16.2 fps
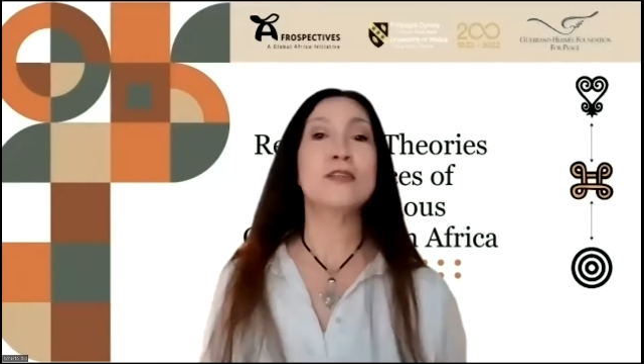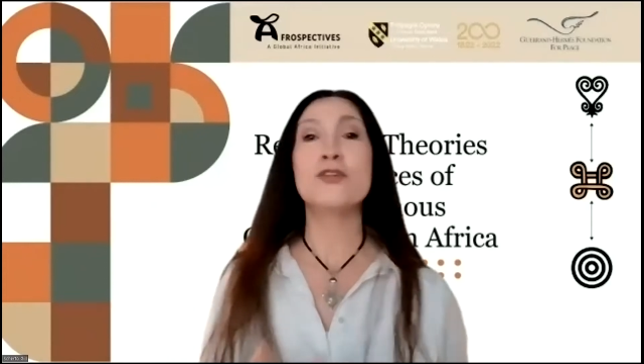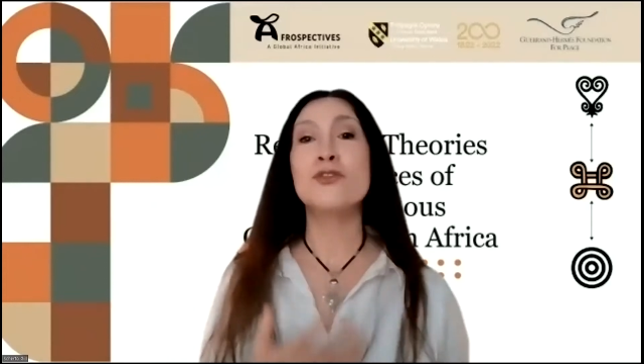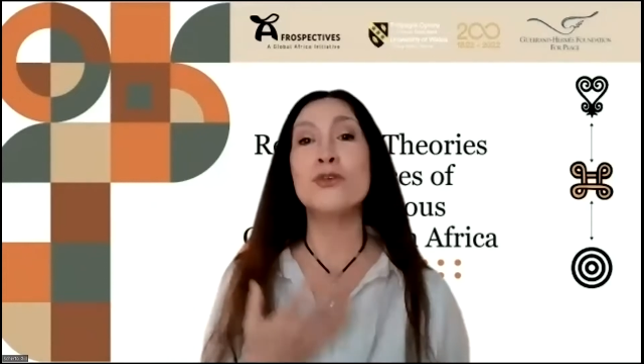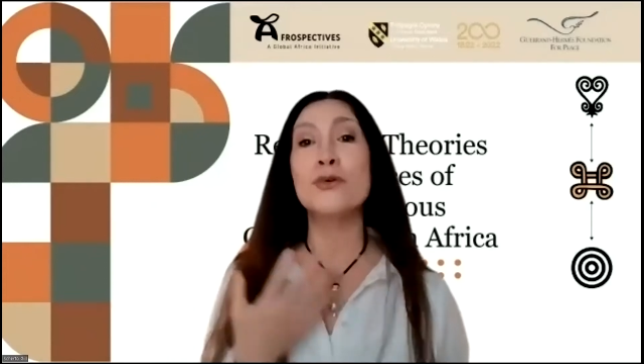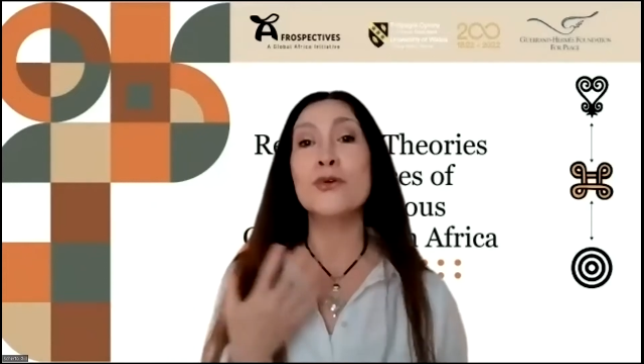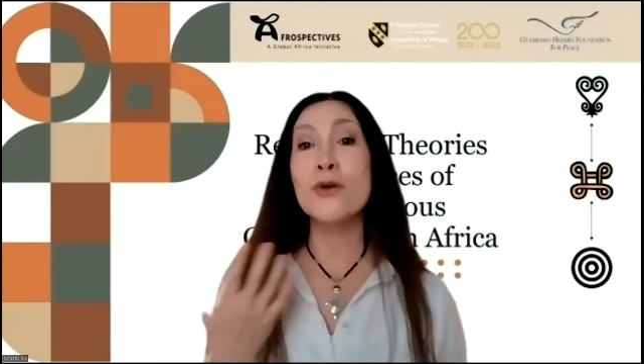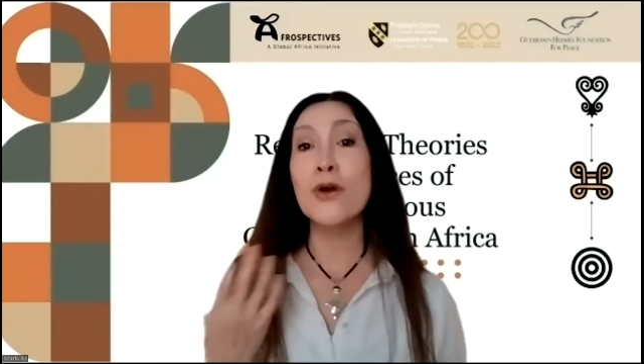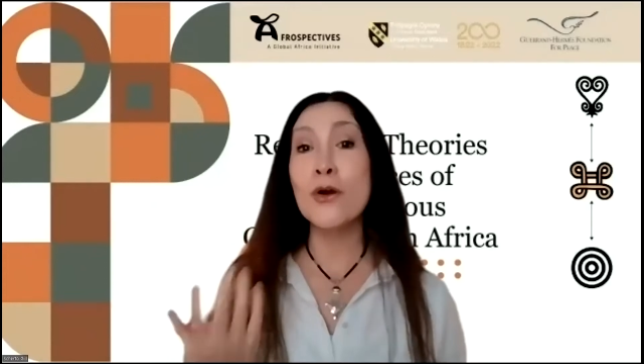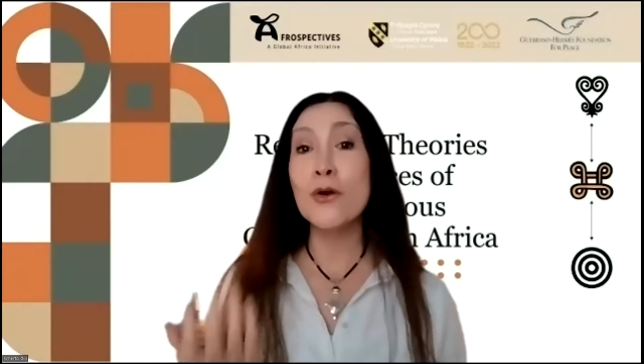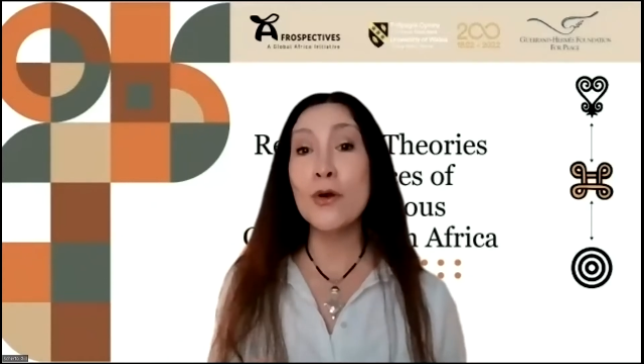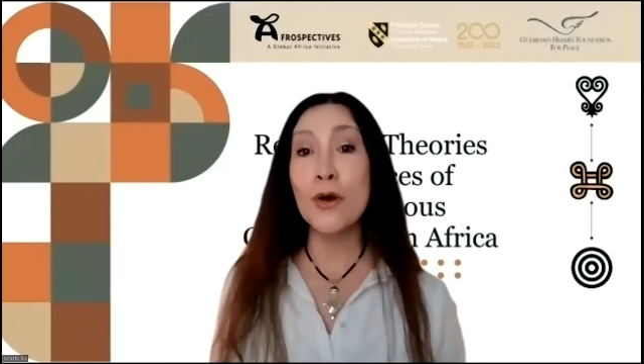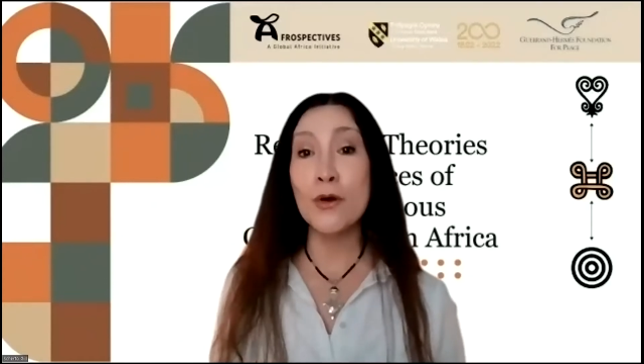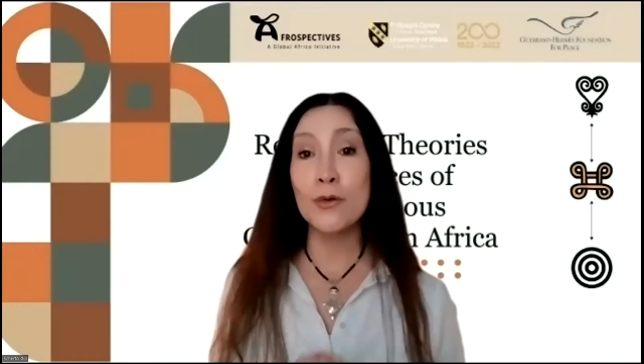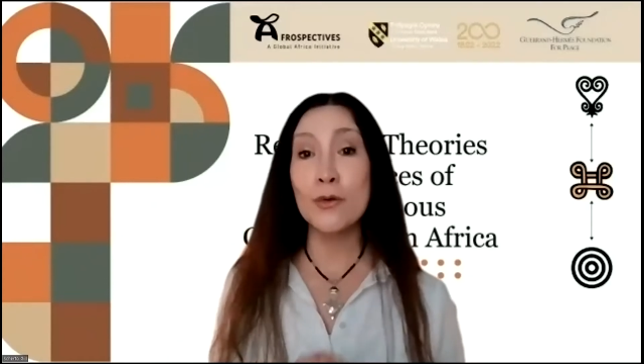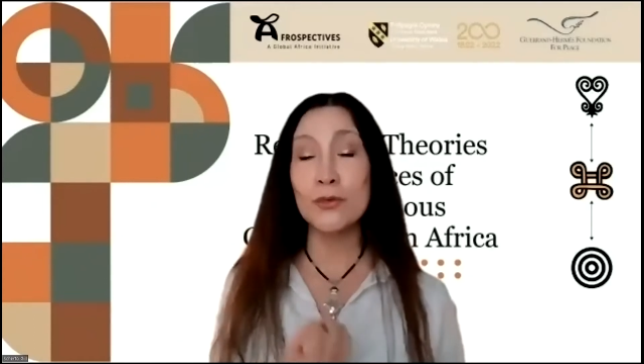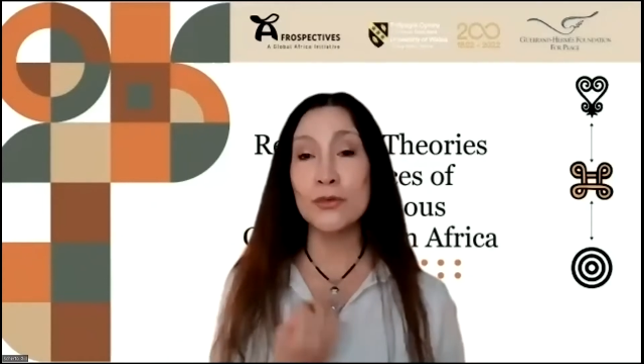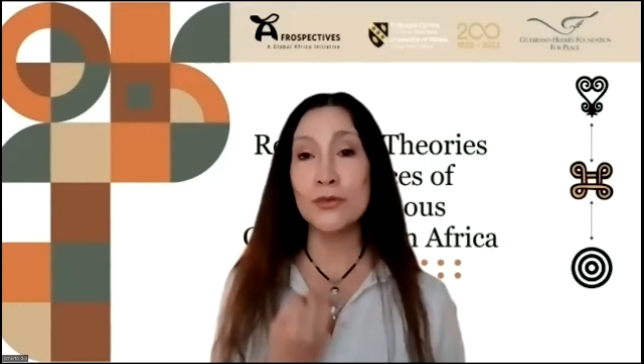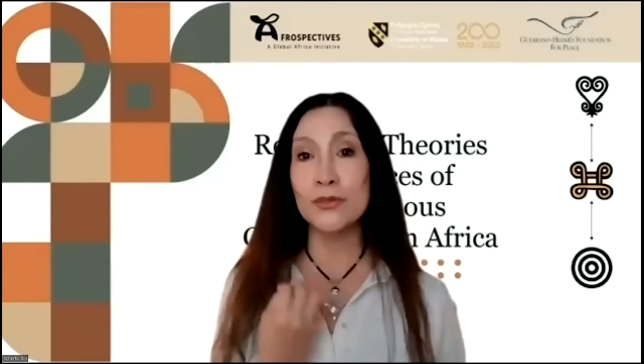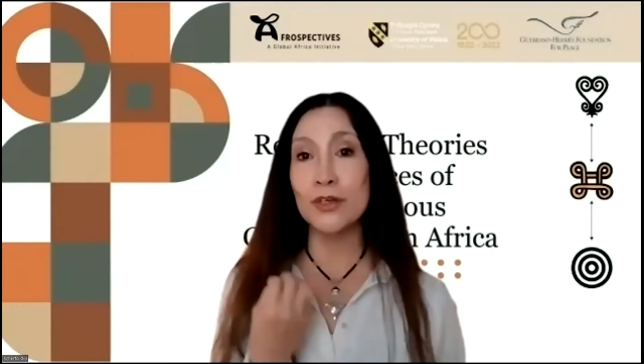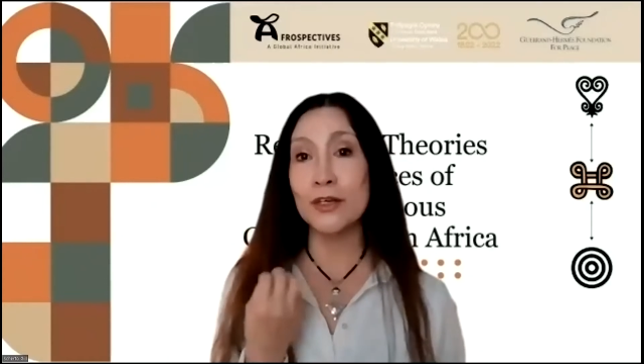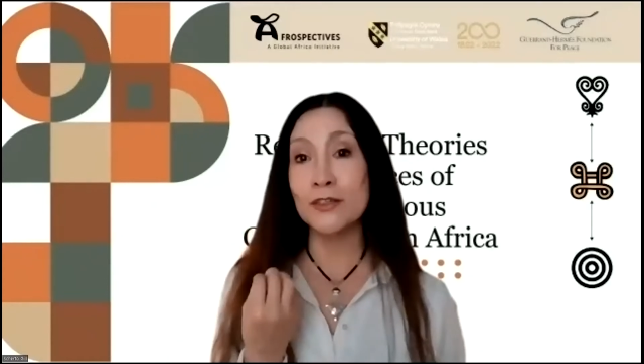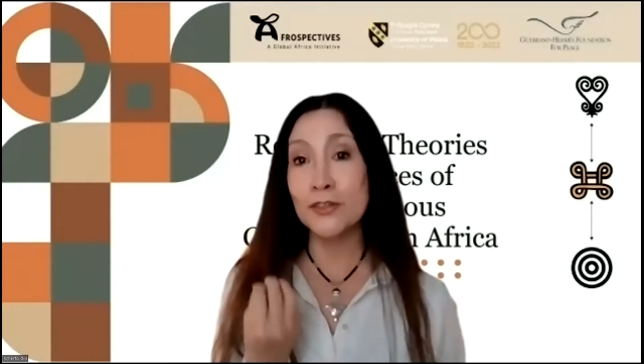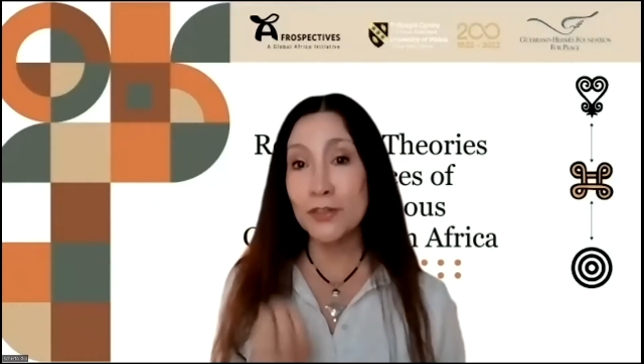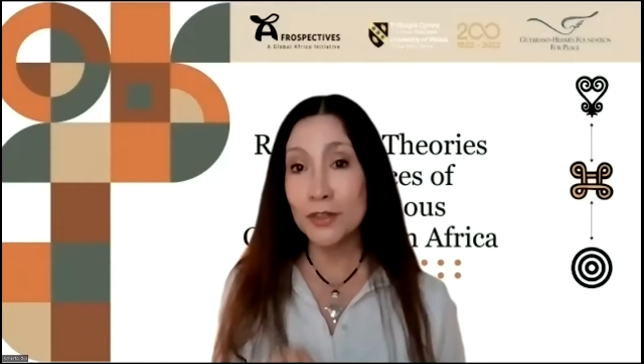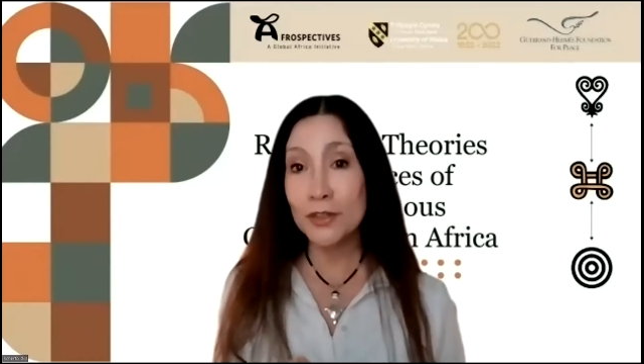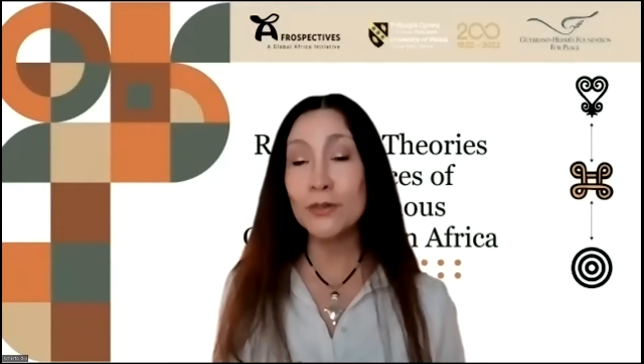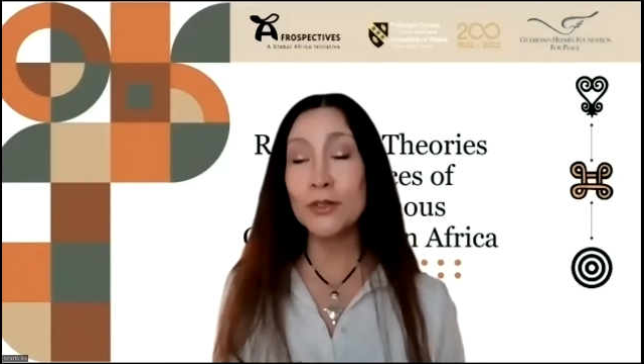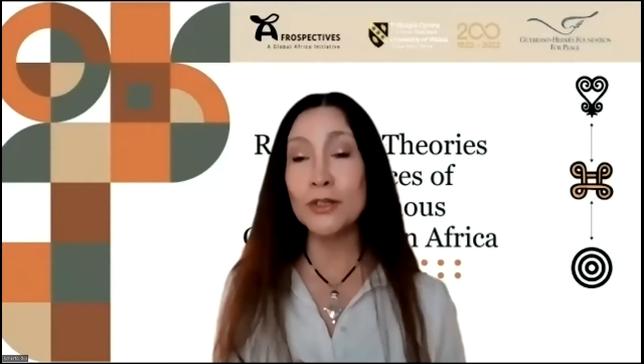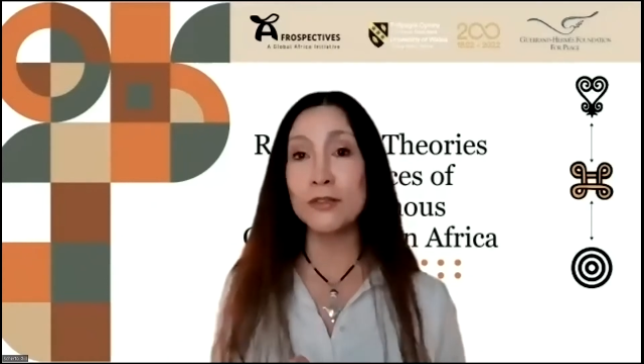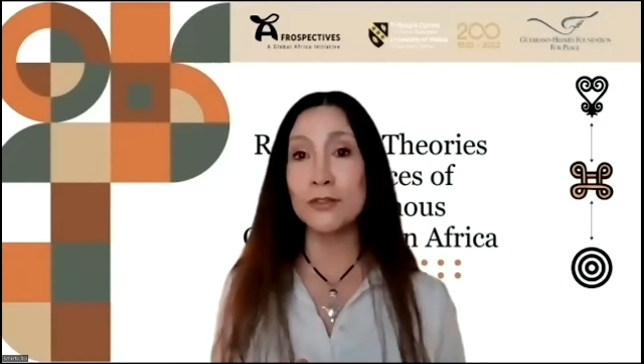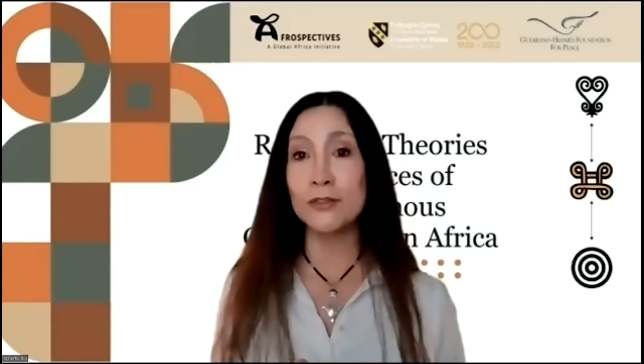to co-host a
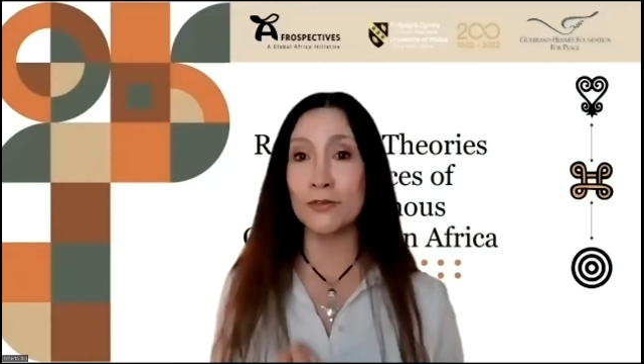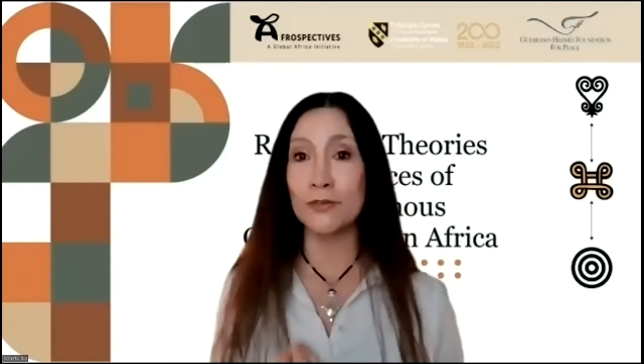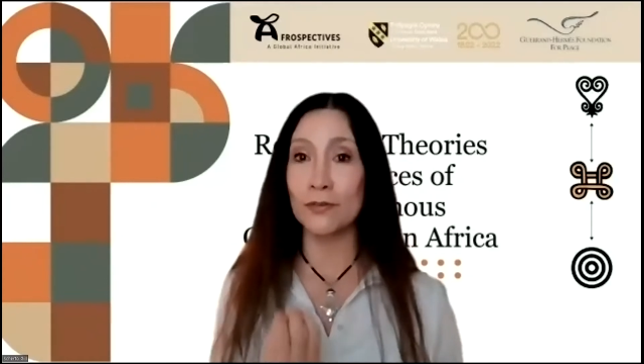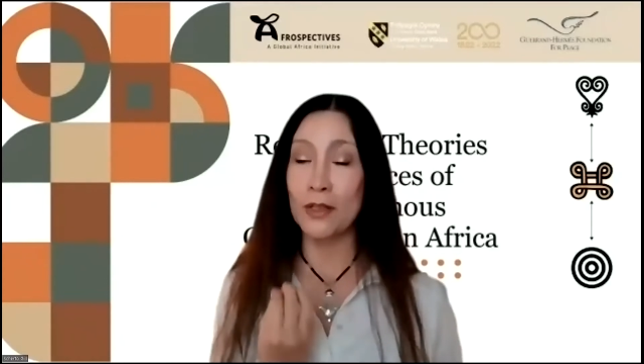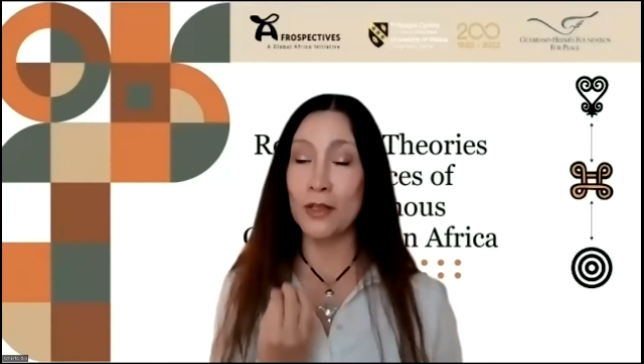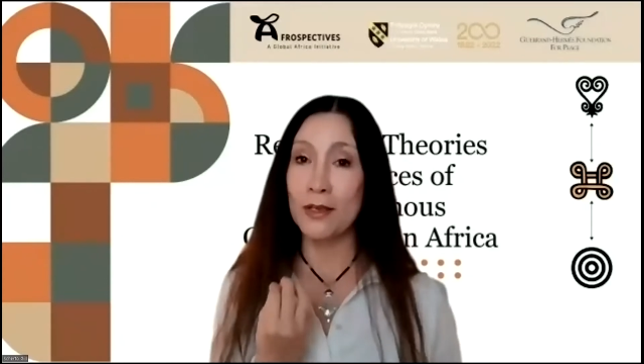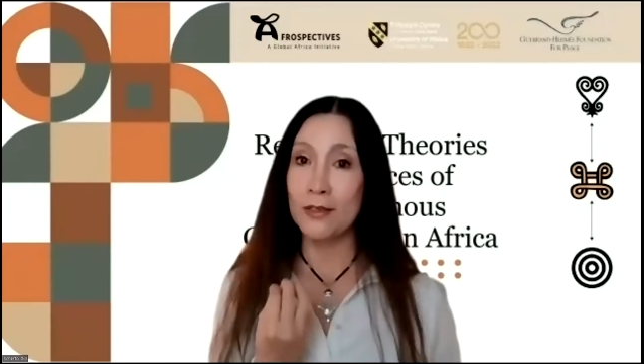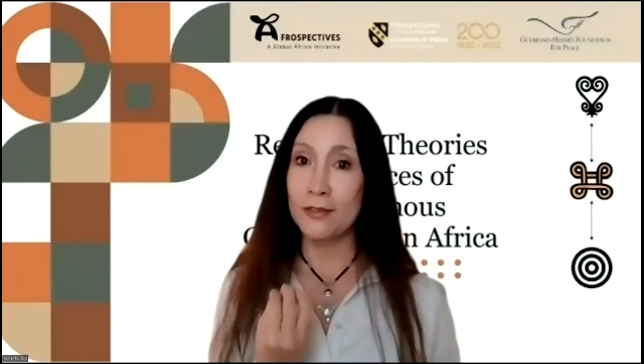series of